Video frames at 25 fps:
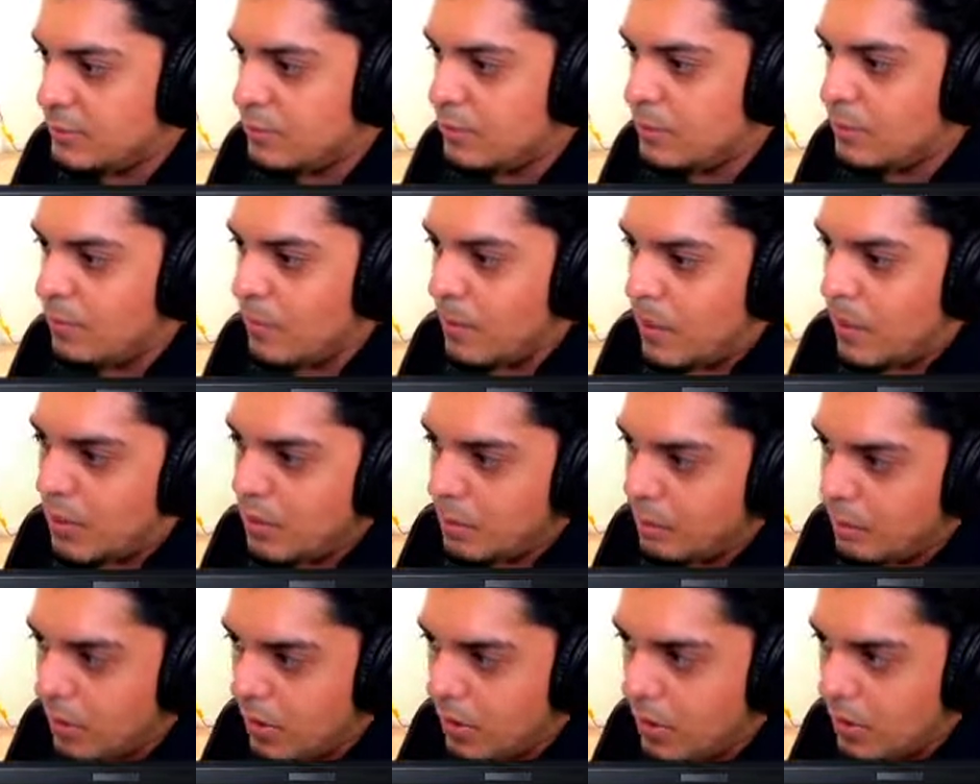on
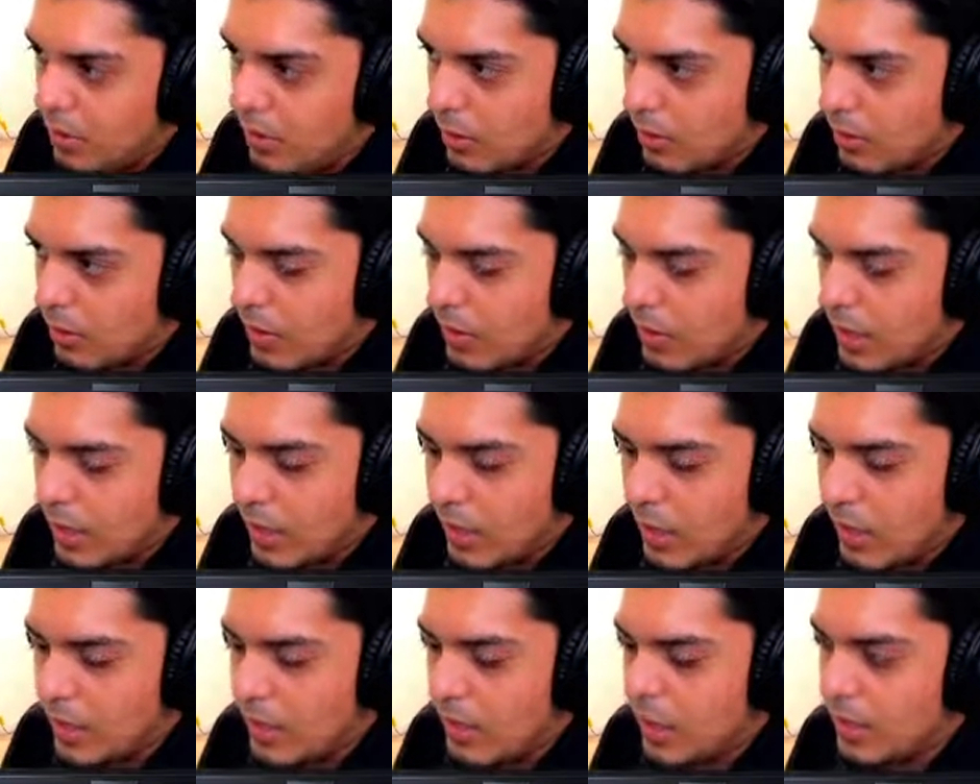par
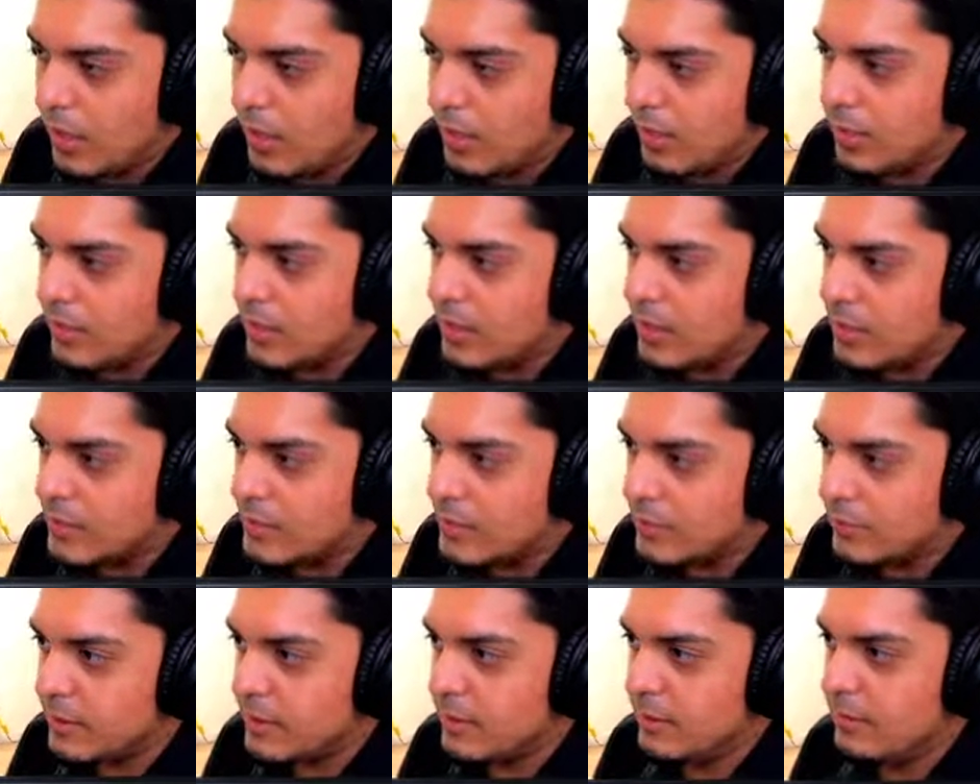at least
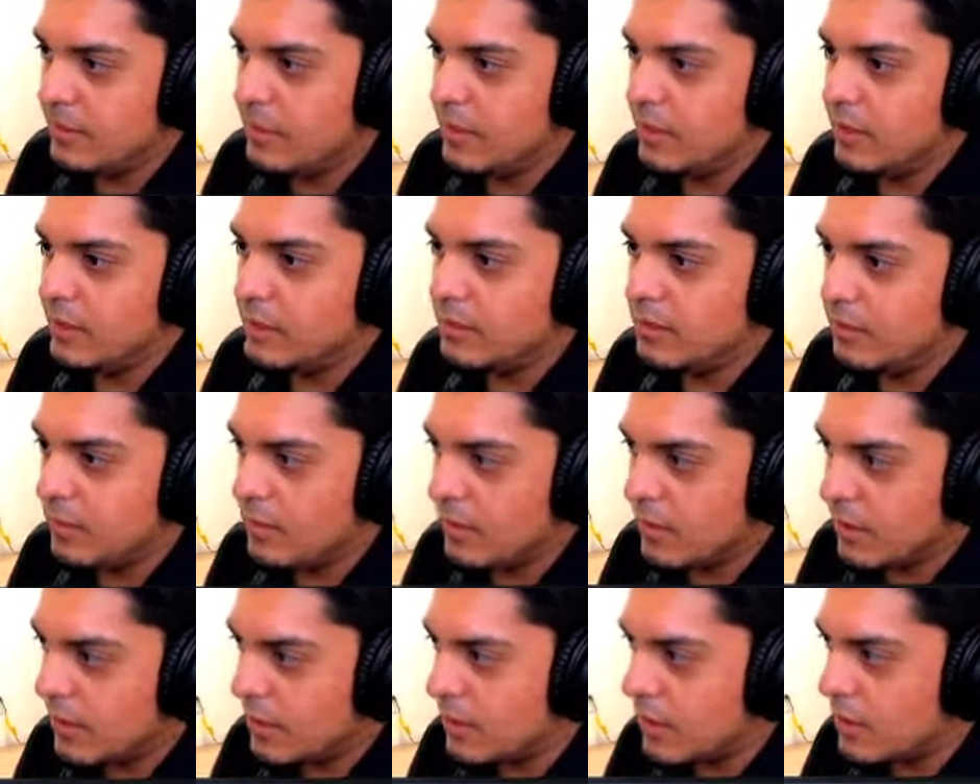with the fan shooter.
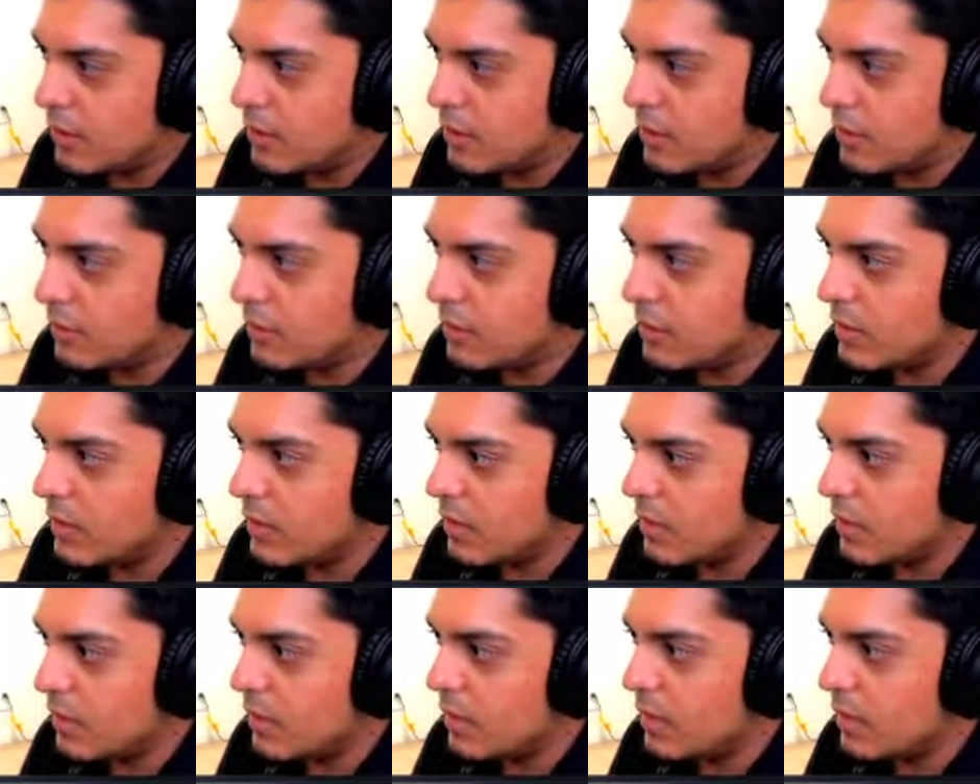I'll give it that.